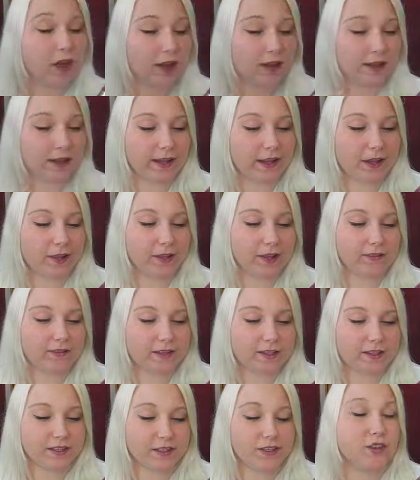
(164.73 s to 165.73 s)
I like how they've
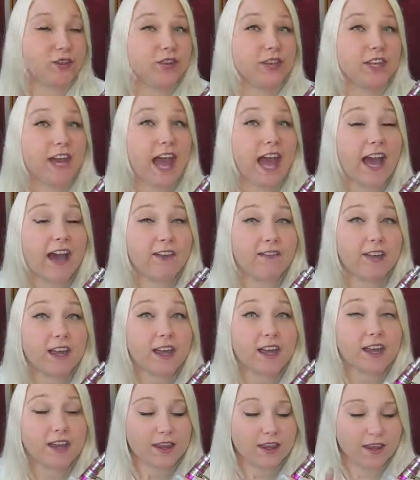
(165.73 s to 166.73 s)
continued to have
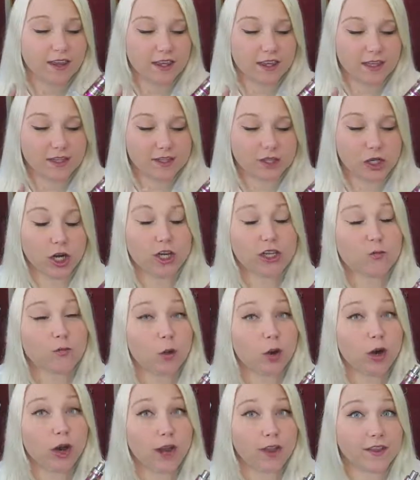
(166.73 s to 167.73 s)
the charge
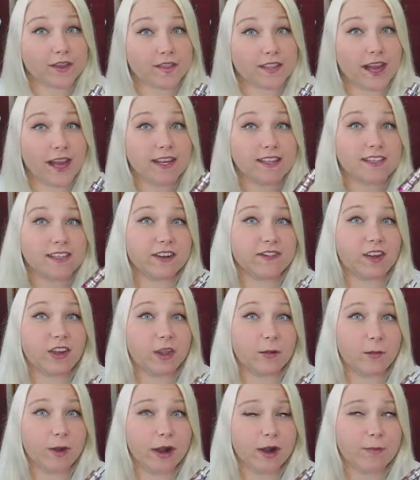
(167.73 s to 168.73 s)
port on the side instead of on
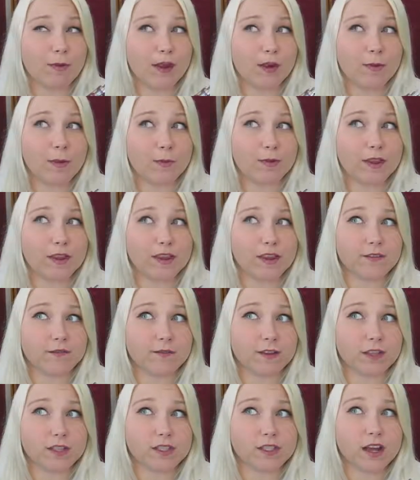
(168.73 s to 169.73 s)
the bottom. I remember like
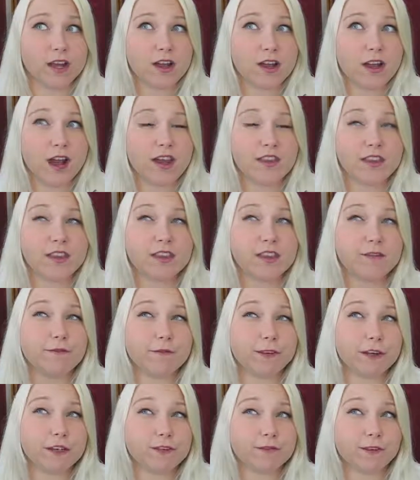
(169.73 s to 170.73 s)
I think the
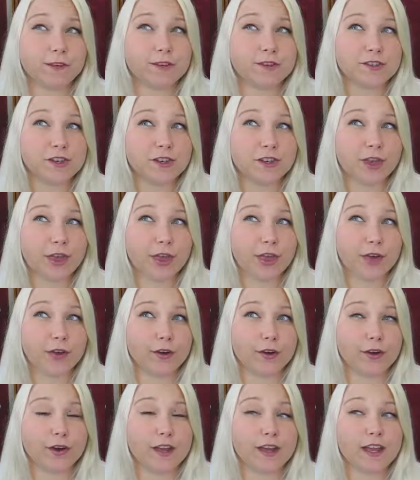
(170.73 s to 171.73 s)
first version, the
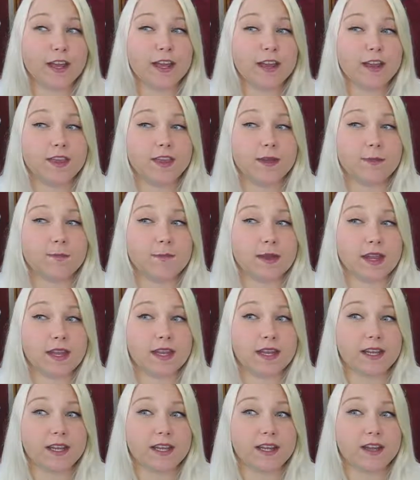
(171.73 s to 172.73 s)
30, the
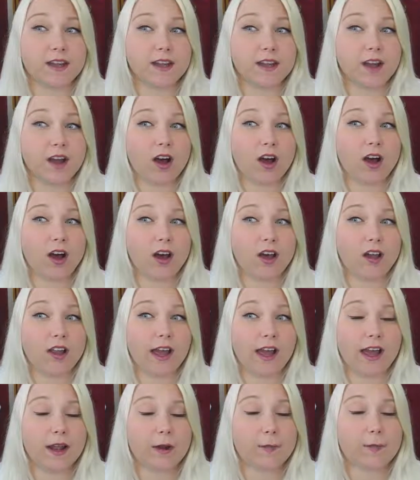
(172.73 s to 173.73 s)
mini, all
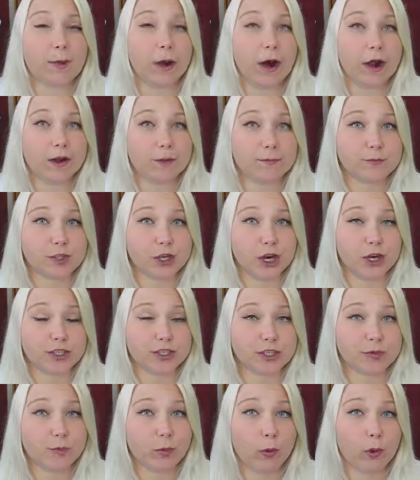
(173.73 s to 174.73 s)
had bottom
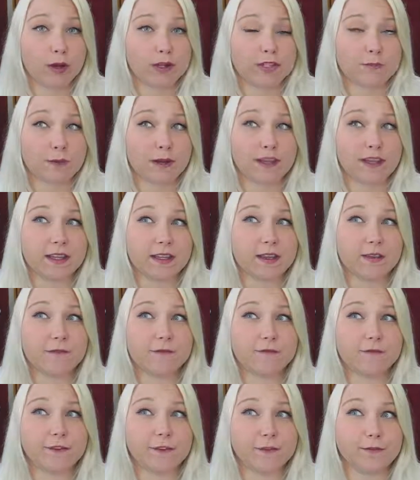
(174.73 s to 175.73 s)
charging ports, but I think the
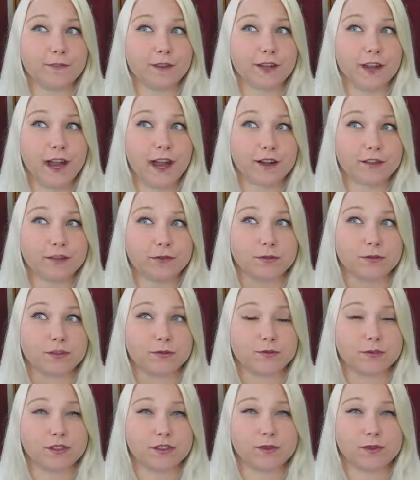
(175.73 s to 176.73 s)
50 actually was the
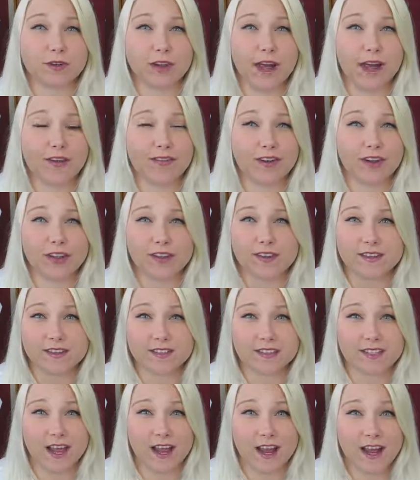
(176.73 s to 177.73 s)
first one to have it on
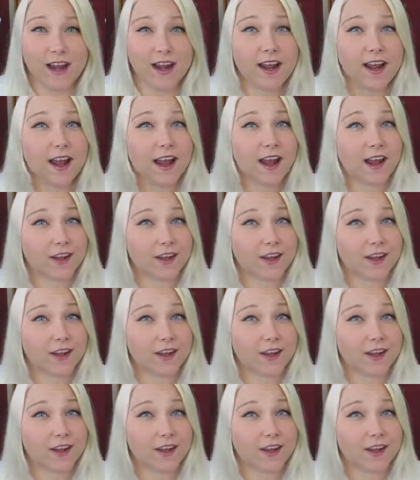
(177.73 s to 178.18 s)
its side.